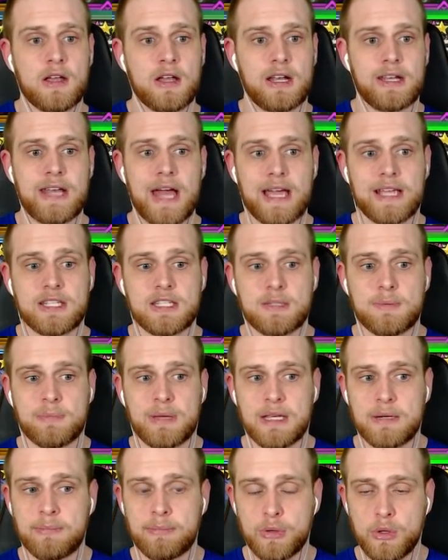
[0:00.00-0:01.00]
nice
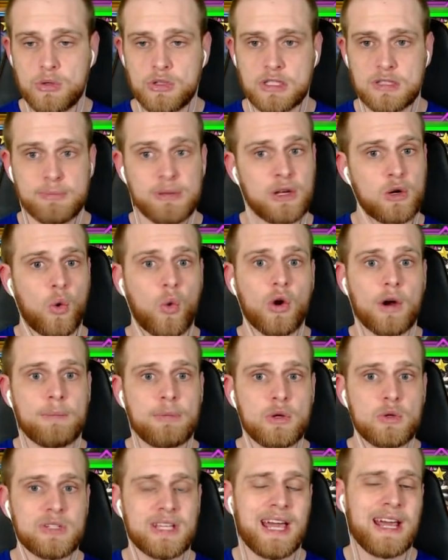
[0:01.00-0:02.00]
speed boost, speed aura
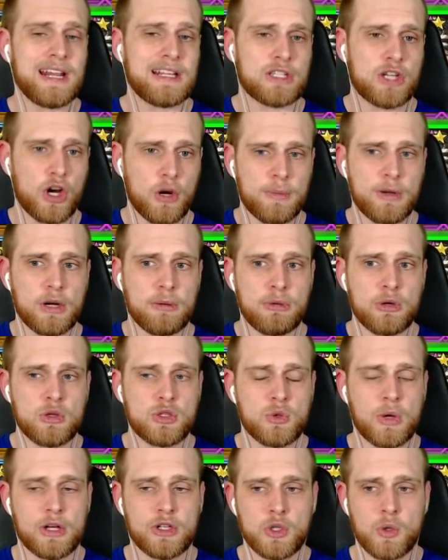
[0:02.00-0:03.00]
boost, and a meter
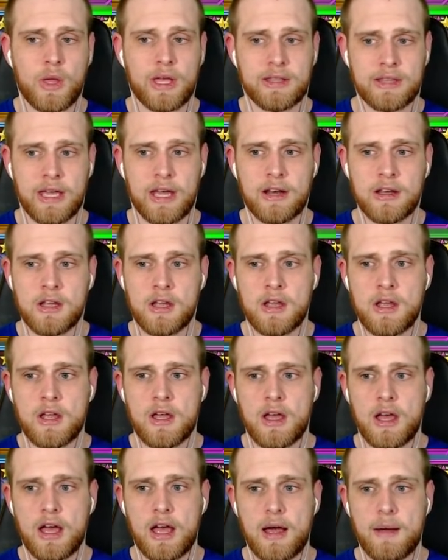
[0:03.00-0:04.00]
boost, so I do like that.
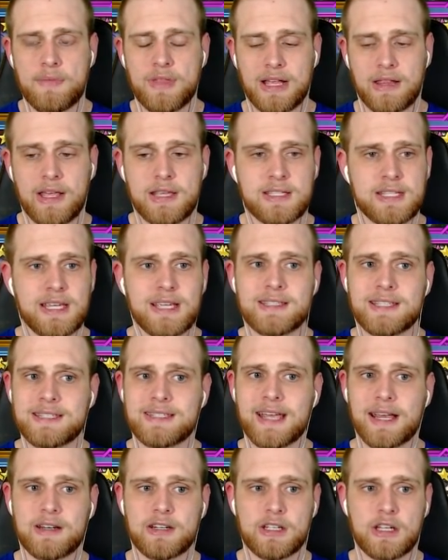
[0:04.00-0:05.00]
Um, Thylessia is the
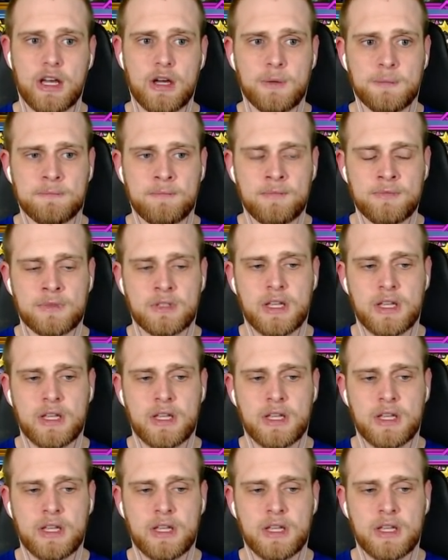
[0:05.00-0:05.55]
second to go.